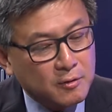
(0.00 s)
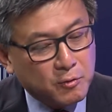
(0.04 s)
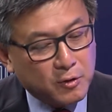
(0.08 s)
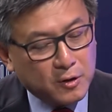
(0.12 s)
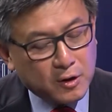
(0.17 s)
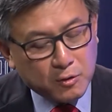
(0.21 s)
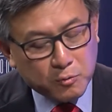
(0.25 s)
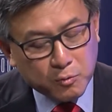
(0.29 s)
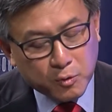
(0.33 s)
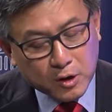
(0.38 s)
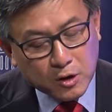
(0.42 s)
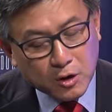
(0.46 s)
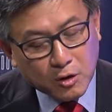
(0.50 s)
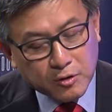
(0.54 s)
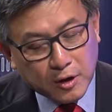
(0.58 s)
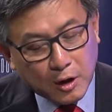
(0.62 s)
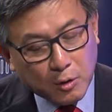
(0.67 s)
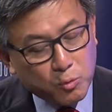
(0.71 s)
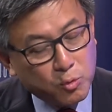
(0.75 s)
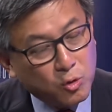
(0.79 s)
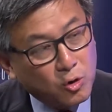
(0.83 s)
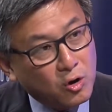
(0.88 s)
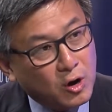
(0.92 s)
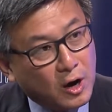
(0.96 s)
We know that
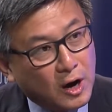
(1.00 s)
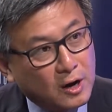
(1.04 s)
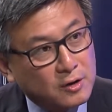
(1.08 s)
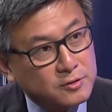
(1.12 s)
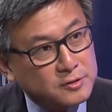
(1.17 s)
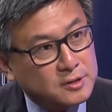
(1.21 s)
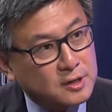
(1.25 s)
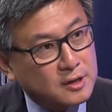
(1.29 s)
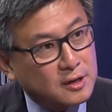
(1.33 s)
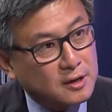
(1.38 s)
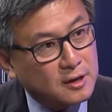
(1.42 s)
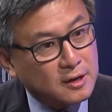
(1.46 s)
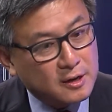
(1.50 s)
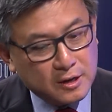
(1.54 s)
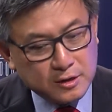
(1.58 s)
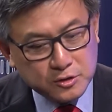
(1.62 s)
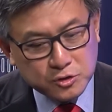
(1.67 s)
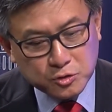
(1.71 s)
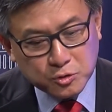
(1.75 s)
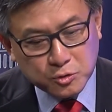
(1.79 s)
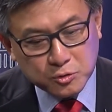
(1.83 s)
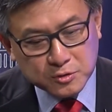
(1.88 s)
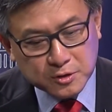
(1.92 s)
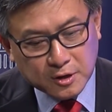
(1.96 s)
rural housing
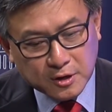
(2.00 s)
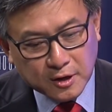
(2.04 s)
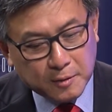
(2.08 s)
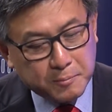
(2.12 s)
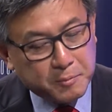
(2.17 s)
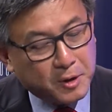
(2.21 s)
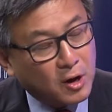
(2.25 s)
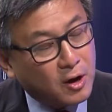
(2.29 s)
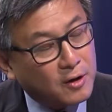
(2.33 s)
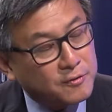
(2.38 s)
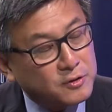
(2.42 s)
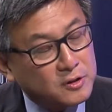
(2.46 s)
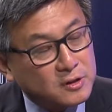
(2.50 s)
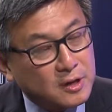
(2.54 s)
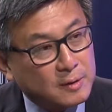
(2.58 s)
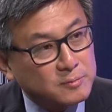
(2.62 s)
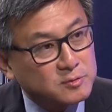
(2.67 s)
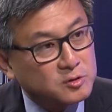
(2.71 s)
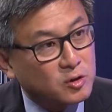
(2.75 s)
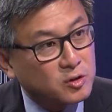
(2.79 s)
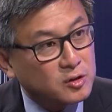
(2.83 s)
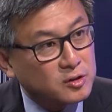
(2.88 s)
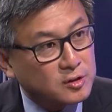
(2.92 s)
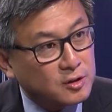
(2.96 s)
issues can be
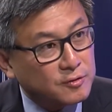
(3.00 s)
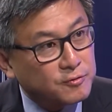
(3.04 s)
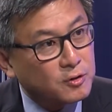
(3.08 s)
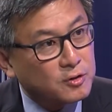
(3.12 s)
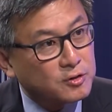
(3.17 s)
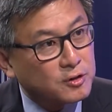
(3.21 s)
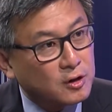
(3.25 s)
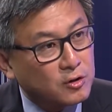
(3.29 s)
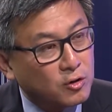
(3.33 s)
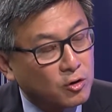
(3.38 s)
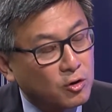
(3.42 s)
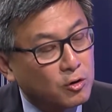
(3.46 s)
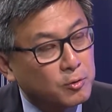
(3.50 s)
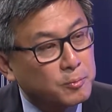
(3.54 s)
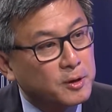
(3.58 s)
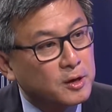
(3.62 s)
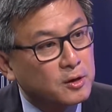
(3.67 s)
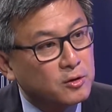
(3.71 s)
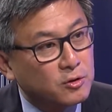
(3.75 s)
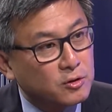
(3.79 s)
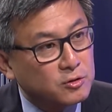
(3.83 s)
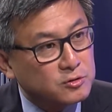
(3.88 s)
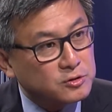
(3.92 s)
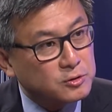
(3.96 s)
oftentimes very different than
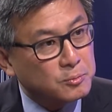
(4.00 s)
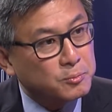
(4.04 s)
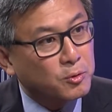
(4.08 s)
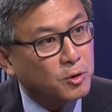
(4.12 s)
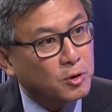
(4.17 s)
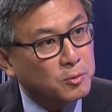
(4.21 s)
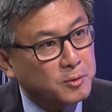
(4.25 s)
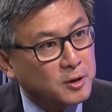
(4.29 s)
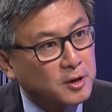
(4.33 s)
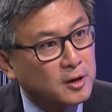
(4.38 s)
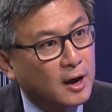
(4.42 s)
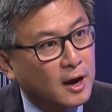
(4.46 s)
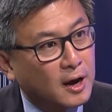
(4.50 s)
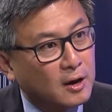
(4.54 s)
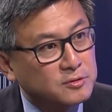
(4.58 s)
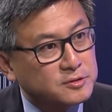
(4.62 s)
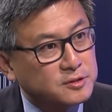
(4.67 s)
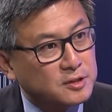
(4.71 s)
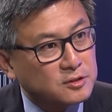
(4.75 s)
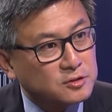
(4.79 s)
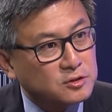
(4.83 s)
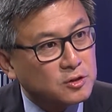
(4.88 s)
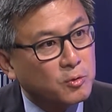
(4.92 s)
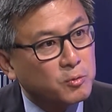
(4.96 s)
urban or suburban
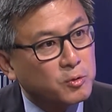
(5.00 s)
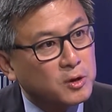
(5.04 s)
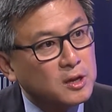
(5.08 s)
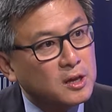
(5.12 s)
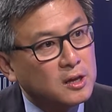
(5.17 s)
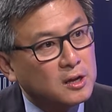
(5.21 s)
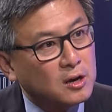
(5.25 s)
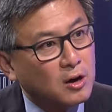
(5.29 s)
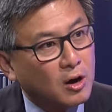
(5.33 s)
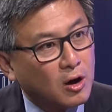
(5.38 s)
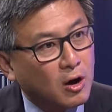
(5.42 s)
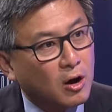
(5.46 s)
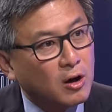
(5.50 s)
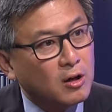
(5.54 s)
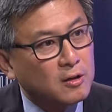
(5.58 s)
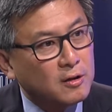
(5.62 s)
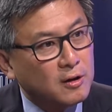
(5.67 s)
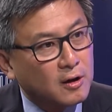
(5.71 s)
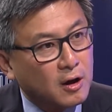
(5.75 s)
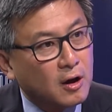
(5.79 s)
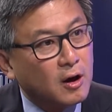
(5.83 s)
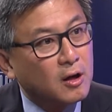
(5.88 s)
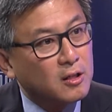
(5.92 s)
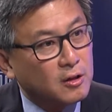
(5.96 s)
housing. So we need all
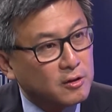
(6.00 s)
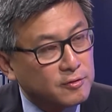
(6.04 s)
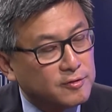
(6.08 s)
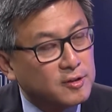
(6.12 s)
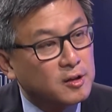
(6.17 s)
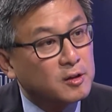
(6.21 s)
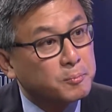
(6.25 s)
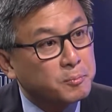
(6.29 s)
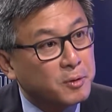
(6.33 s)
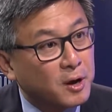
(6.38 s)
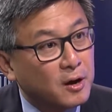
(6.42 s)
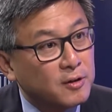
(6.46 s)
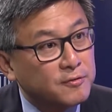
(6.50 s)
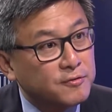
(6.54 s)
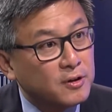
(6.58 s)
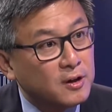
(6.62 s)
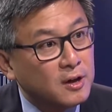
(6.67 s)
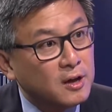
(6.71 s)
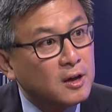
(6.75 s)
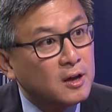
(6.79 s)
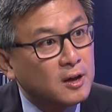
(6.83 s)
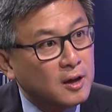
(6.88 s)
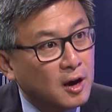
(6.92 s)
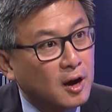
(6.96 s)
of the above
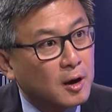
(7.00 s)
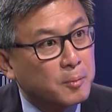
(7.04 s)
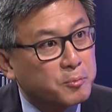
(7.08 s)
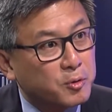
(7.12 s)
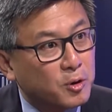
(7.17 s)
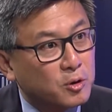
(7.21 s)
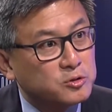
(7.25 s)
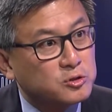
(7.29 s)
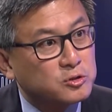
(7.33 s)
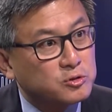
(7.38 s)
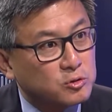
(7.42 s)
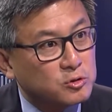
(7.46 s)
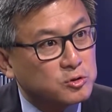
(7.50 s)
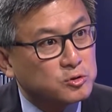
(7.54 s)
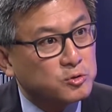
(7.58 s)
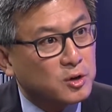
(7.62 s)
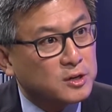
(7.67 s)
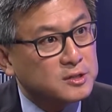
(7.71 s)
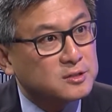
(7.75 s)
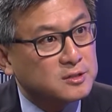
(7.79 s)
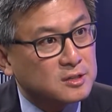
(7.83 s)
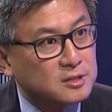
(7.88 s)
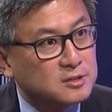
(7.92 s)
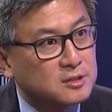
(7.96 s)
approach to
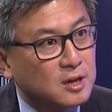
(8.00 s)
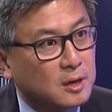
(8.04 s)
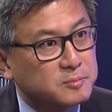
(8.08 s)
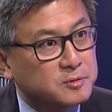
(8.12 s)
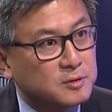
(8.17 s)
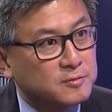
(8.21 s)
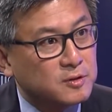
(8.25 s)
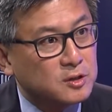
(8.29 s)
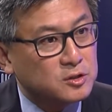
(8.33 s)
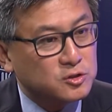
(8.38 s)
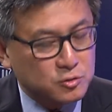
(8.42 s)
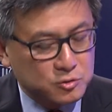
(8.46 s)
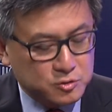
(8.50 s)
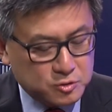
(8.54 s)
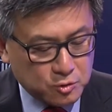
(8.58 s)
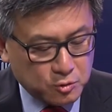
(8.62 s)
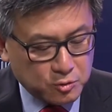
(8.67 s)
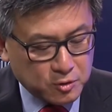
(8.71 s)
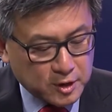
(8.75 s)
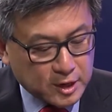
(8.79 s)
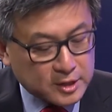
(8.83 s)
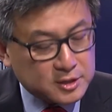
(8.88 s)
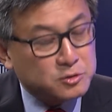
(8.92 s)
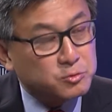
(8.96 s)
address these types of issues. So
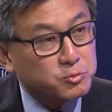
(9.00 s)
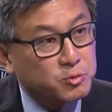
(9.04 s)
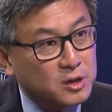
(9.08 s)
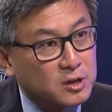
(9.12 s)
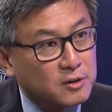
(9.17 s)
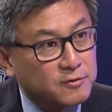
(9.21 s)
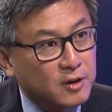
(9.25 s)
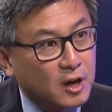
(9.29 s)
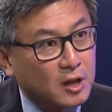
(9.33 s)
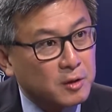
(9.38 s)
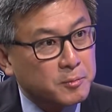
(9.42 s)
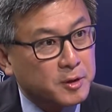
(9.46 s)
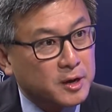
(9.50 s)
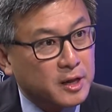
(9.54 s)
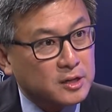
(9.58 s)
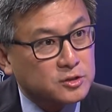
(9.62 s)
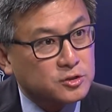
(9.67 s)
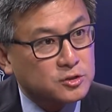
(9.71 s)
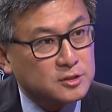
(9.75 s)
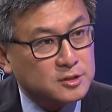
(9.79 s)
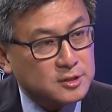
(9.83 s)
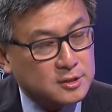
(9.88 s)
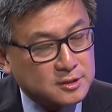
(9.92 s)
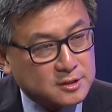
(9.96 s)
yes, redevelopment
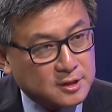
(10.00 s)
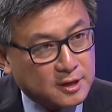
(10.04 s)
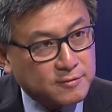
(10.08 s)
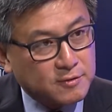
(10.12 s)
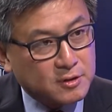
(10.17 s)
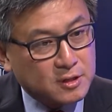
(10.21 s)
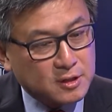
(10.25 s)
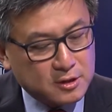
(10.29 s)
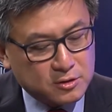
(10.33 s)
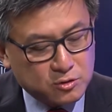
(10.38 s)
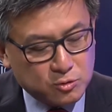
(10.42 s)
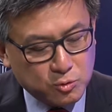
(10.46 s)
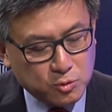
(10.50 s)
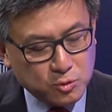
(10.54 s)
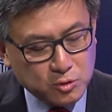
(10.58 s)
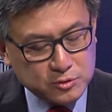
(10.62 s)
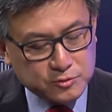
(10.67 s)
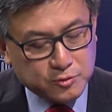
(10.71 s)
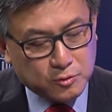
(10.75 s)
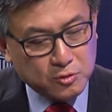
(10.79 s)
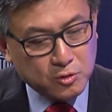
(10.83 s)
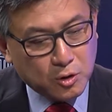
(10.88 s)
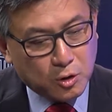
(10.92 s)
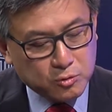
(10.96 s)
agencies, giving the tools
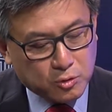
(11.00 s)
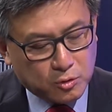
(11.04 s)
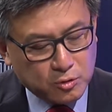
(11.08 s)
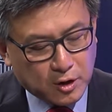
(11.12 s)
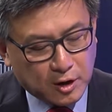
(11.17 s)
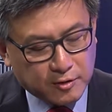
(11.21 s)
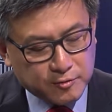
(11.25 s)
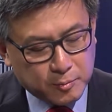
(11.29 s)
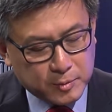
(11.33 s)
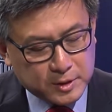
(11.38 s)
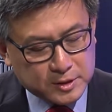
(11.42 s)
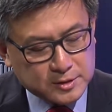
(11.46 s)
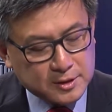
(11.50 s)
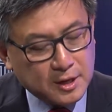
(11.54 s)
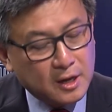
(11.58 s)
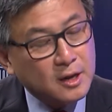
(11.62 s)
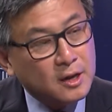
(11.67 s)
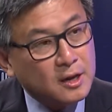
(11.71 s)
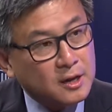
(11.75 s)
for local governments.